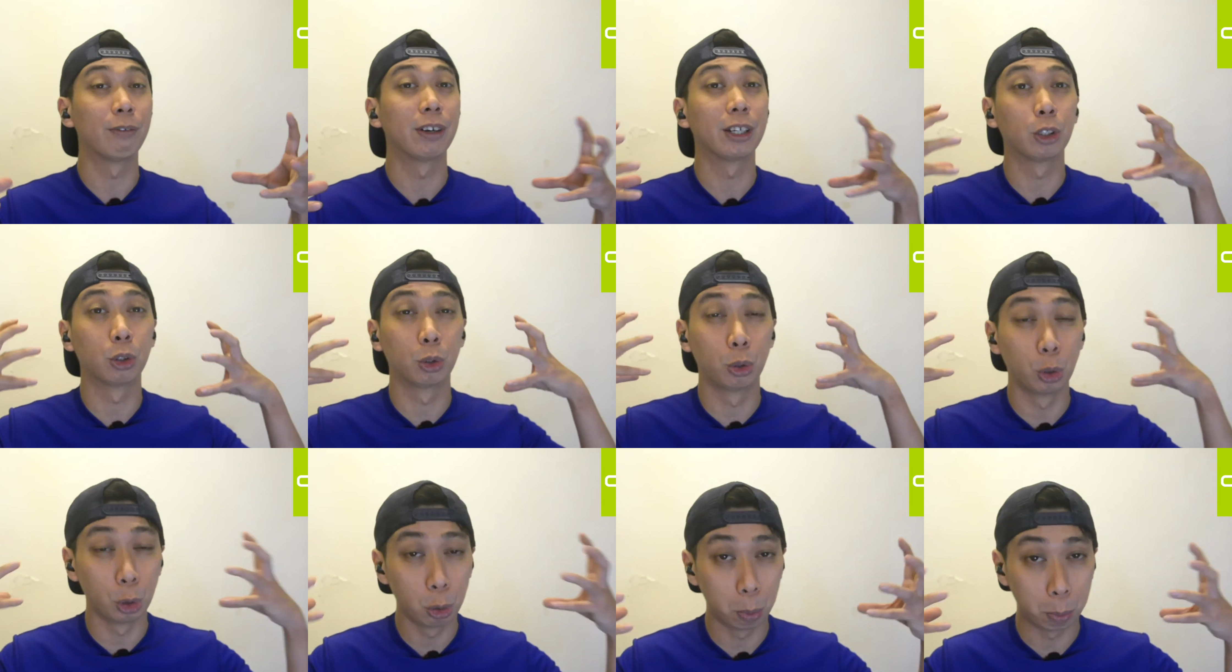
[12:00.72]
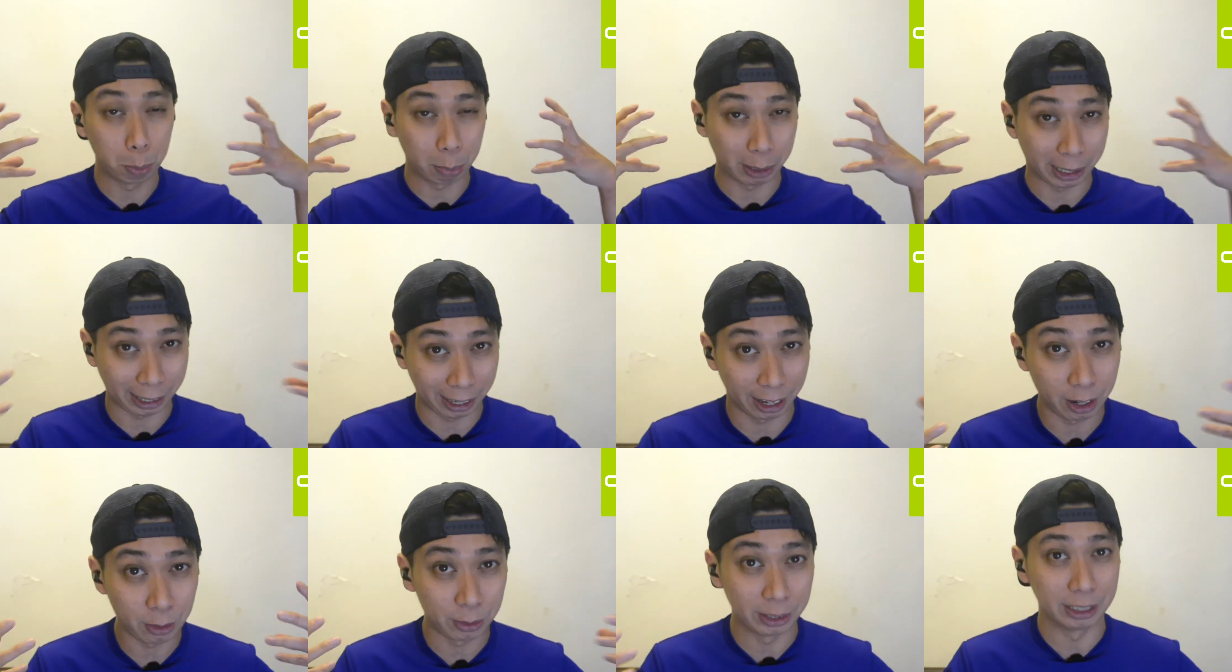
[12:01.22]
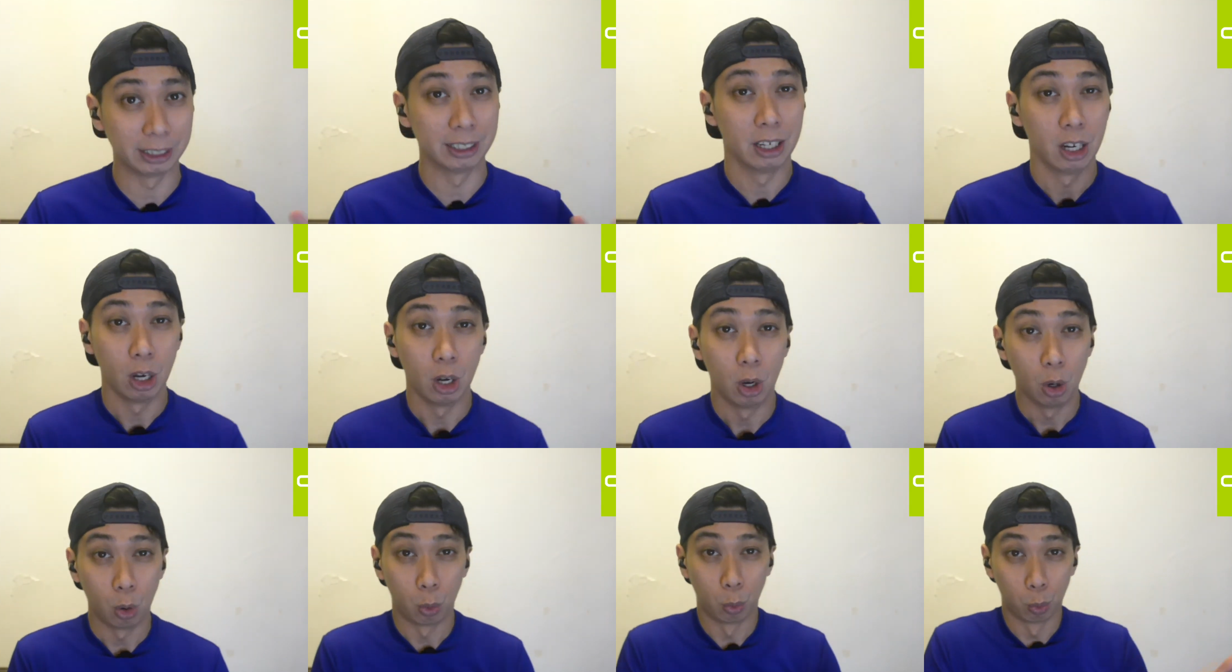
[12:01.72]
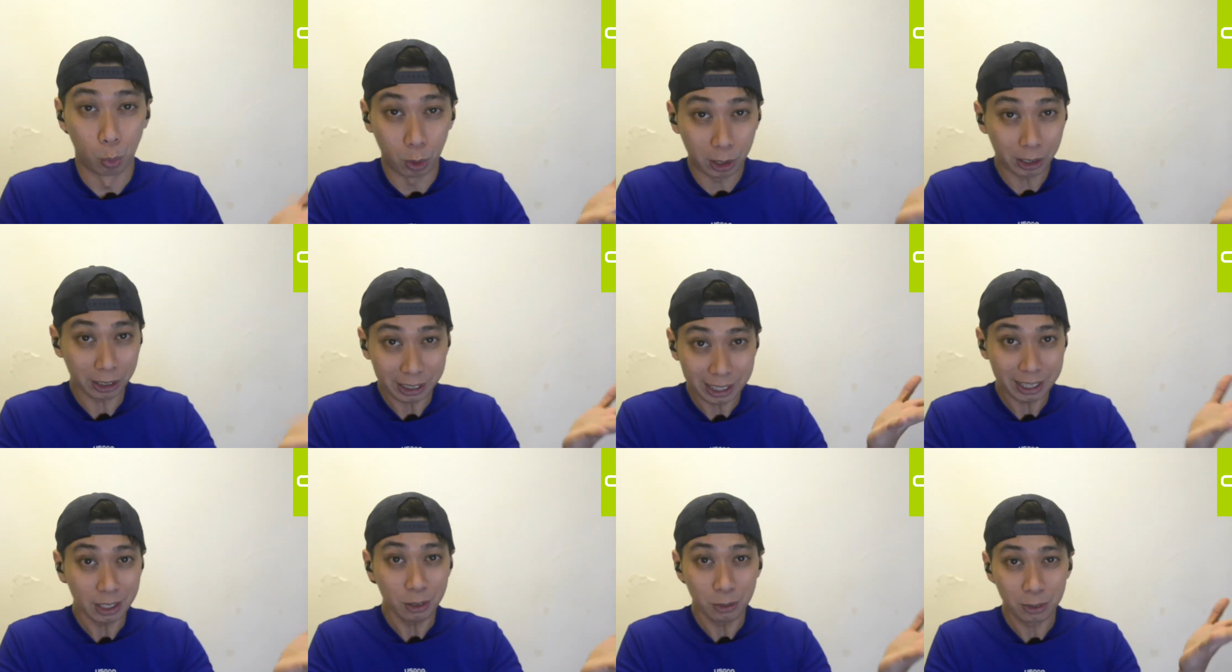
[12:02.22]
a good pairing. Where
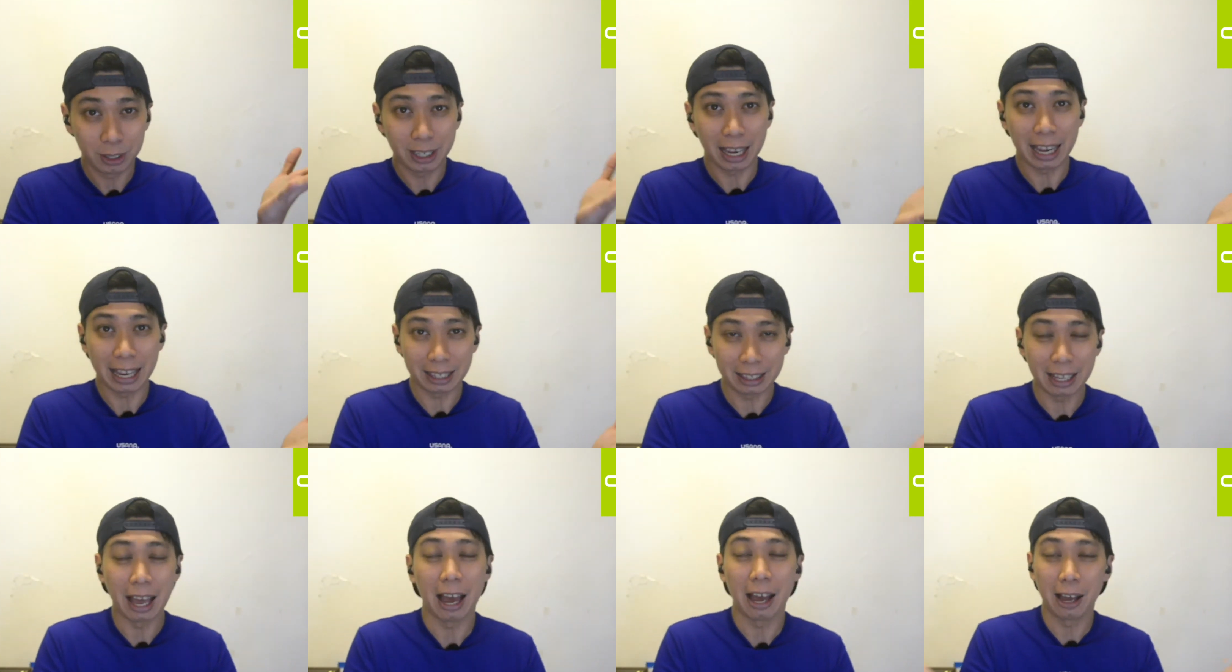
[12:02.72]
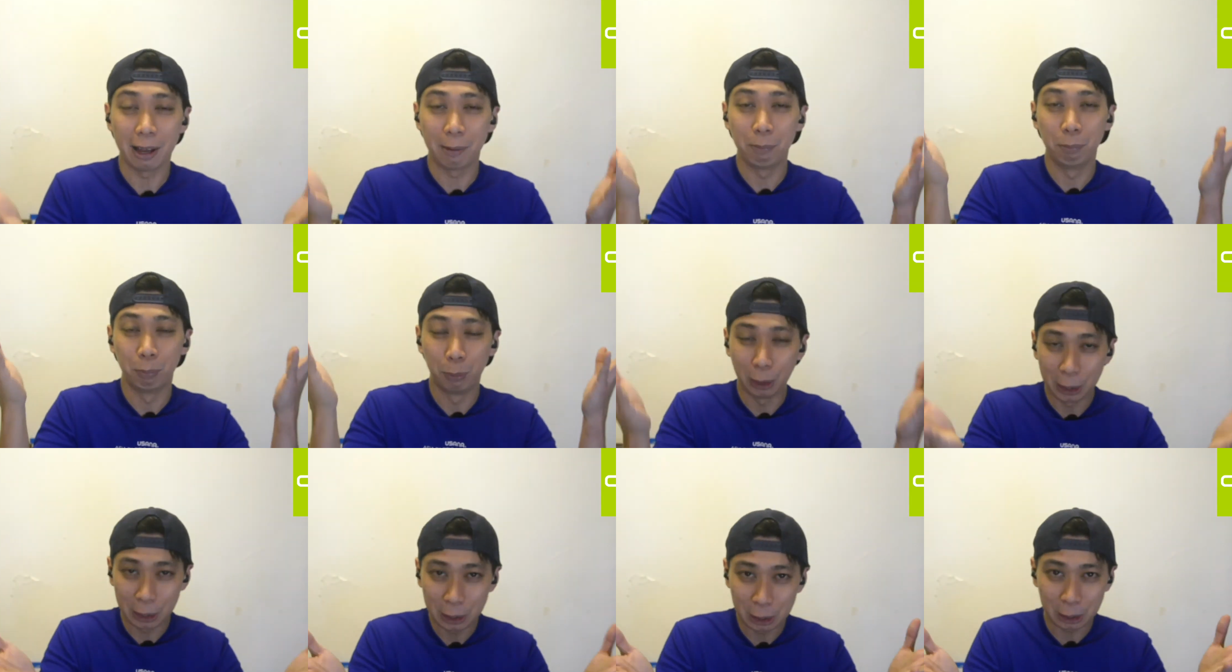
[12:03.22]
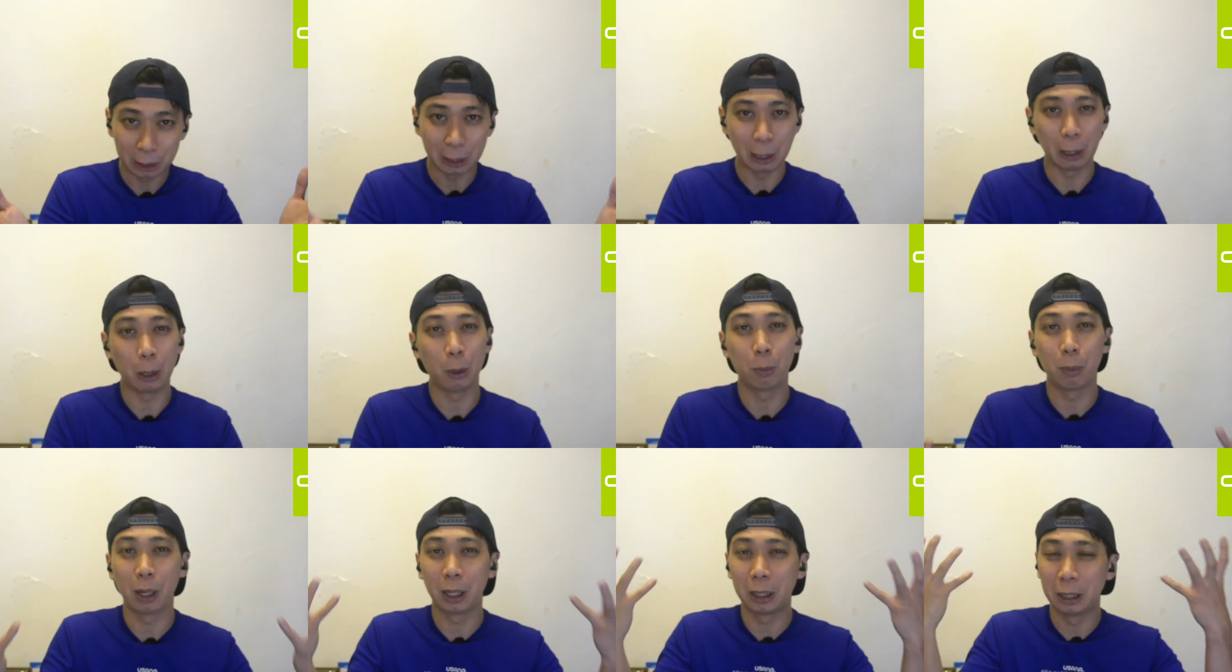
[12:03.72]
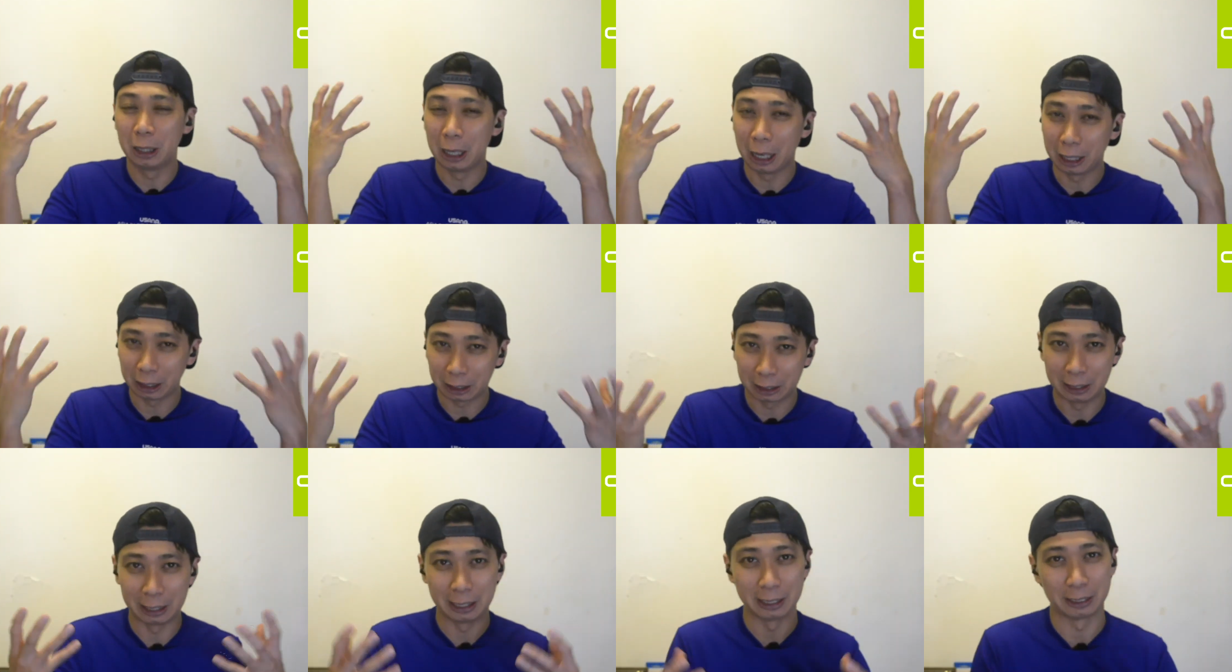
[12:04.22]
can you get a budget earbud
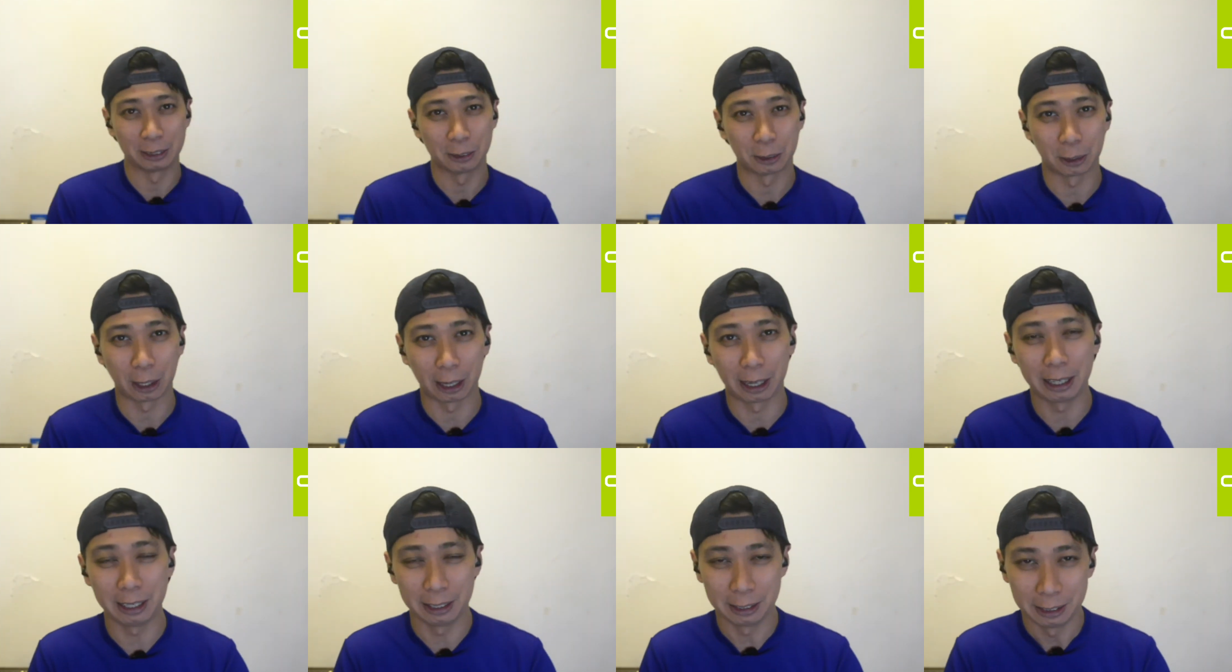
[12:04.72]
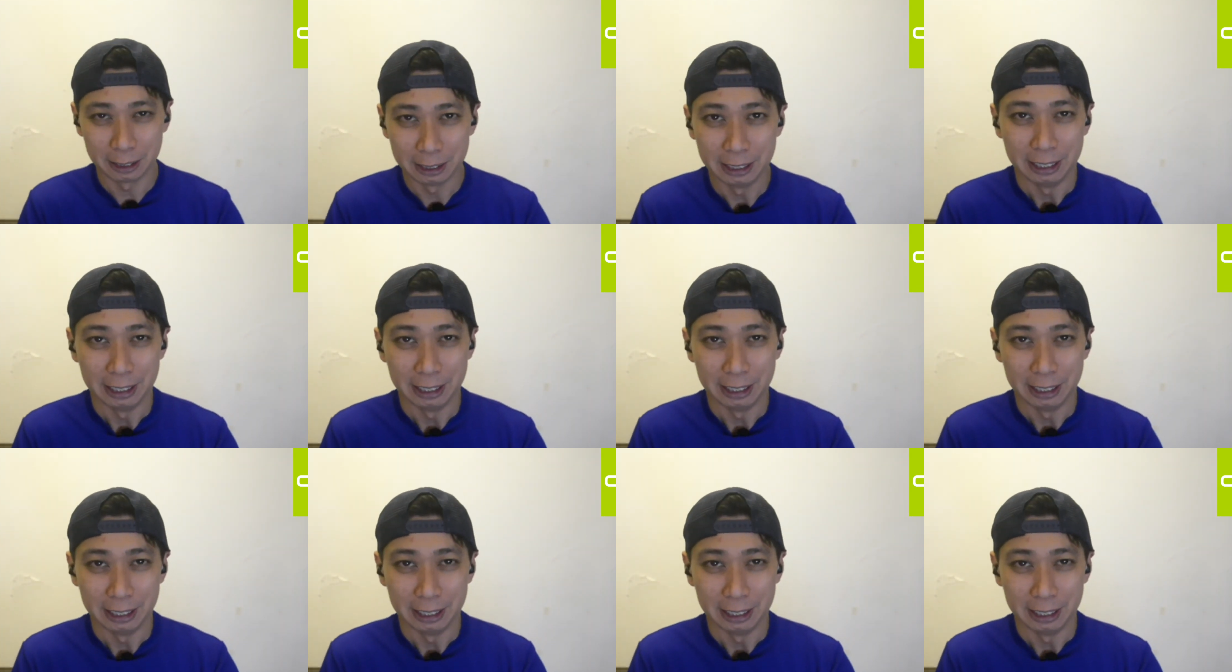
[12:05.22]
like this? Okay.